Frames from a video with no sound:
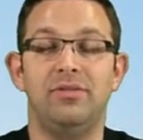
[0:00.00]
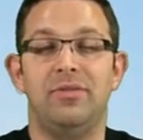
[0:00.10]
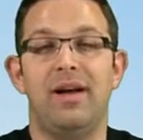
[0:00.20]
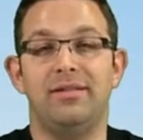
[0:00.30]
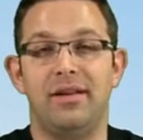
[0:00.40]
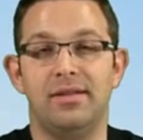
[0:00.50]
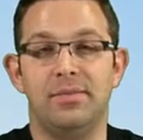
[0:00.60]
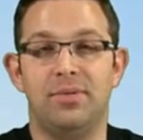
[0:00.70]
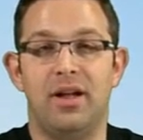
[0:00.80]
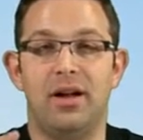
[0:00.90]
in fact, does
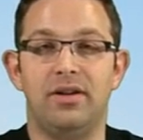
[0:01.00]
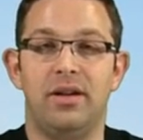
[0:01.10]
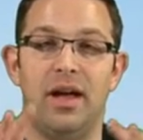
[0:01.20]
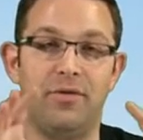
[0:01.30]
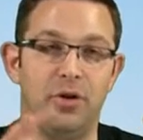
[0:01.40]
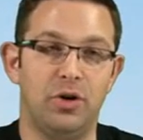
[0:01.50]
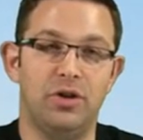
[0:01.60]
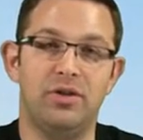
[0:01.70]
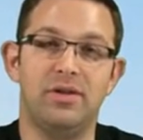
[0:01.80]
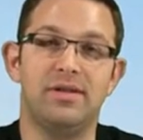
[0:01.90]
apply if you're going
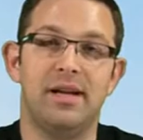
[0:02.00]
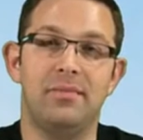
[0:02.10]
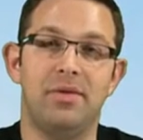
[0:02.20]
to do the same